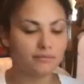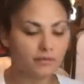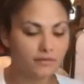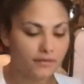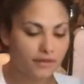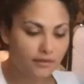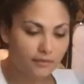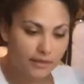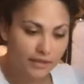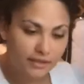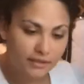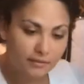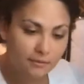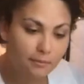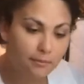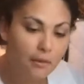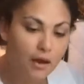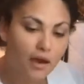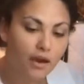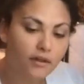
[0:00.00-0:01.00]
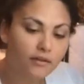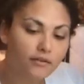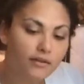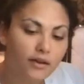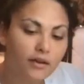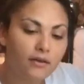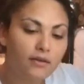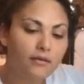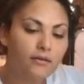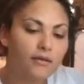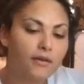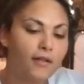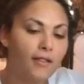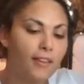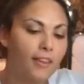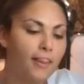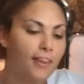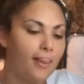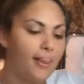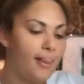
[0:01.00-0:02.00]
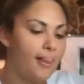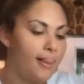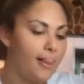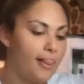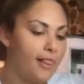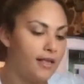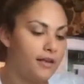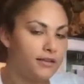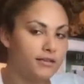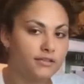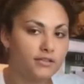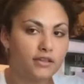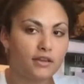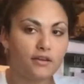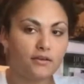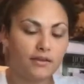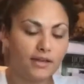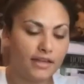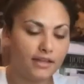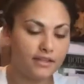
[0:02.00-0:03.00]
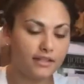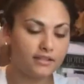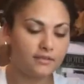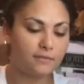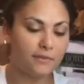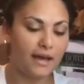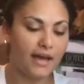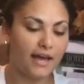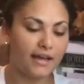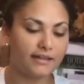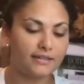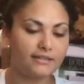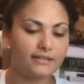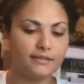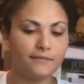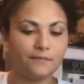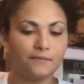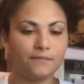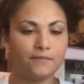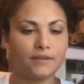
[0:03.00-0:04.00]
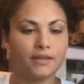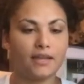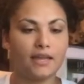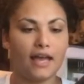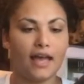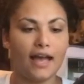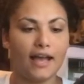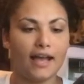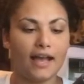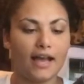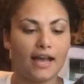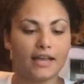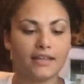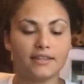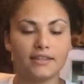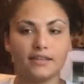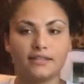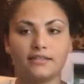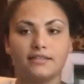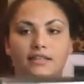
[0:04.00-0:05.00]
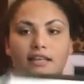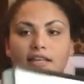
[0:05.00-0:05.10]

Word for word: moving away tomorrow. So in this box, I got this